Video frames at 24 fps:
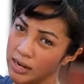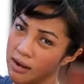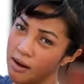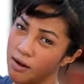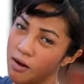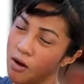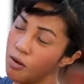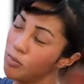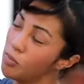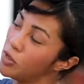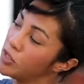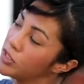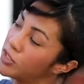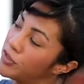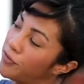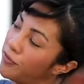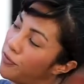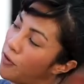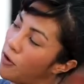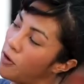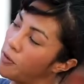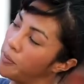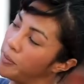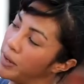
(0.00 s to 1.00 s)
almost
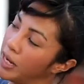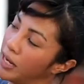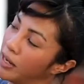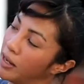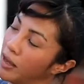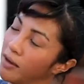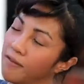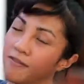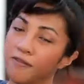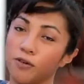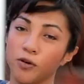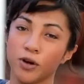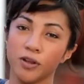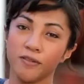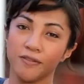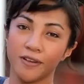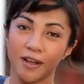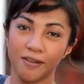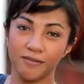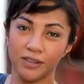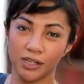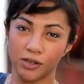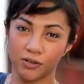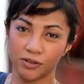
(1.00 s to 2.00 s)
forming a
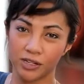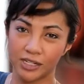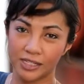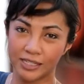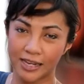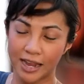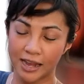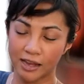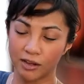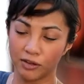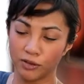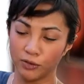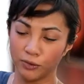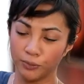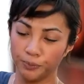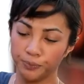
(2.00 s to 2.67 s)
45 degrees angle.